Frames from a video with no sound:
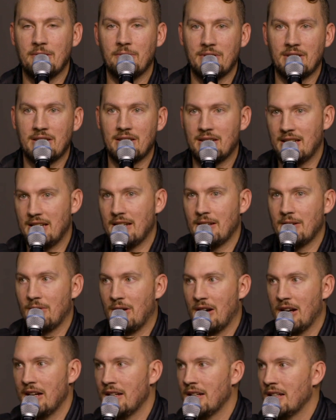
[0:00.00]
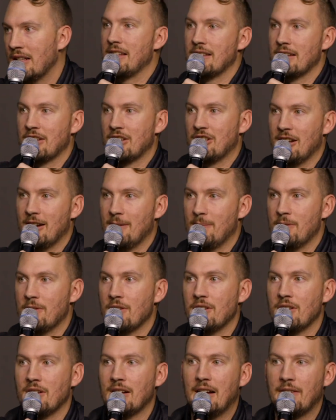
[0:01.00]
to do with sin, right? As a
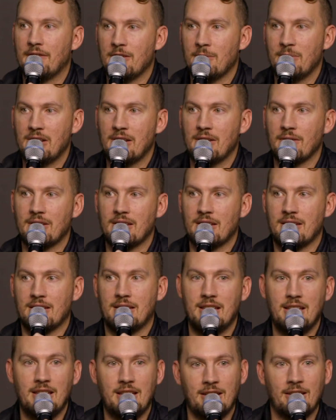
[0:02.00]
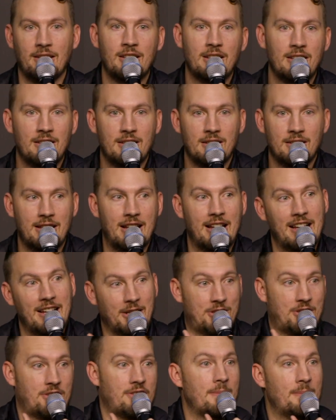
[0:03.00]
shepherd, you have to be able to see that
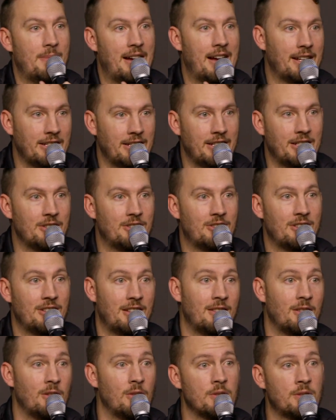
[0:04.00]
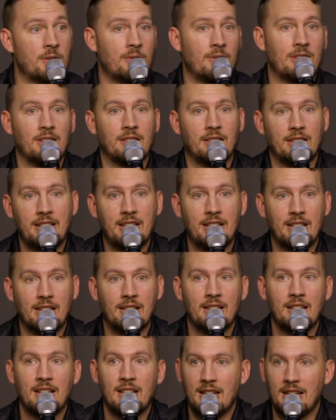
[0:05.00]
extra baggage in those who are
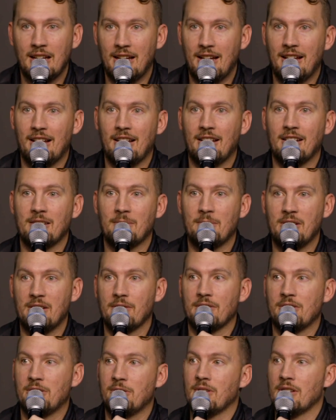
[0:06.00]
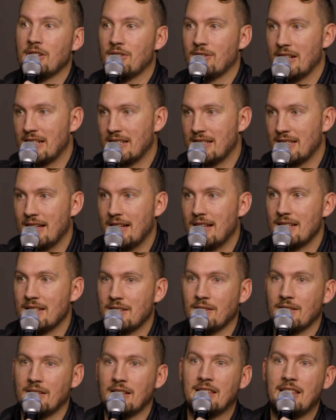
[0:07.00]
leading and be able to address that
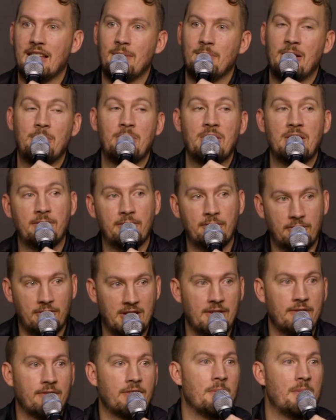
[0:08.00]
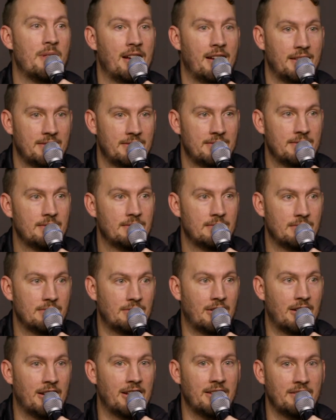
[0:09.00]
so that they may be free from that,
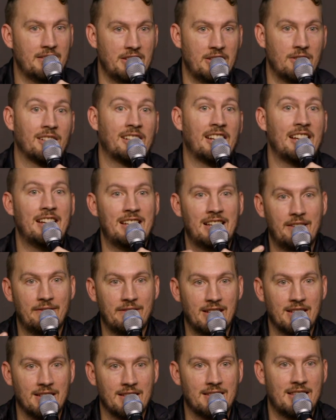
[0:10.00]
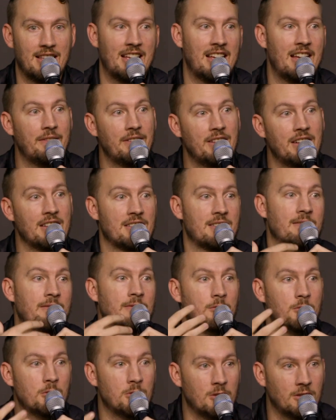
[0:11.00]
right? You look at heaviness, the heaviness
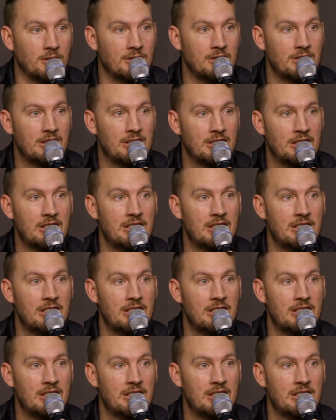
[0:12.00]
of wool.